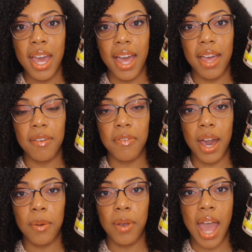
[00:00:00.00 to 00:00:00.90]
If
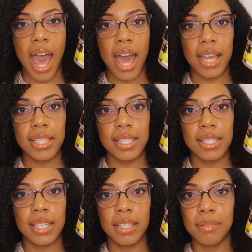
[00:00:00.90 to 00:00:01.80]
I were
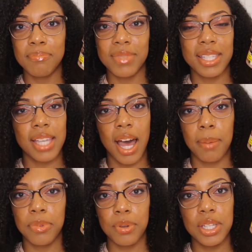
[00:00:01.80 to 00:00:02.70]
asked the
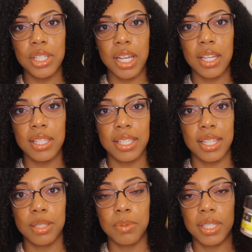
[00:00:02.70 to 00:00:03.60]
top 3 gels,
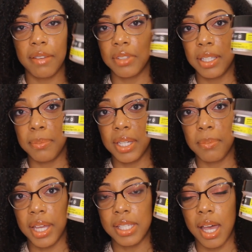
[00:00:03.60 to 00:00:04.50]
this would definitely be in
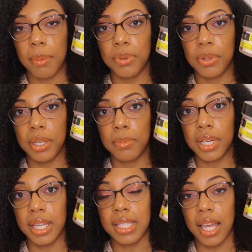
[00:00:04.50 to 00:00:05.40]
my top 3
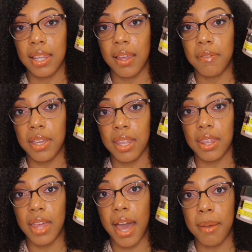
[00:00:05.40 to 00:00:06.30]
because I love it
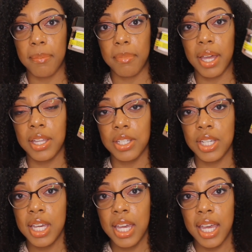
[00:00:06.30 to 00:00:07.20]
that much.
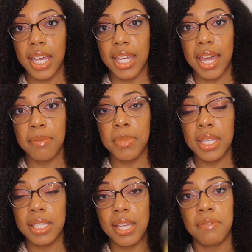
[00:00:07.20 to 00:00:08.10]
It gave me
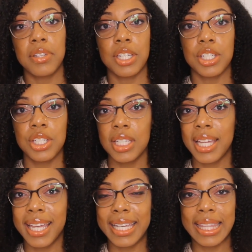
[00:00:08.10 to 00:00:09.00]
the definition
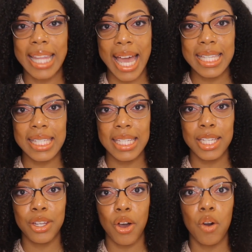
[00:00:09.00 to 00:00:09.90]
and it
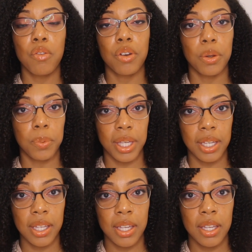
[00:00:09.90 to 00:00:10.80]
lasted over a week.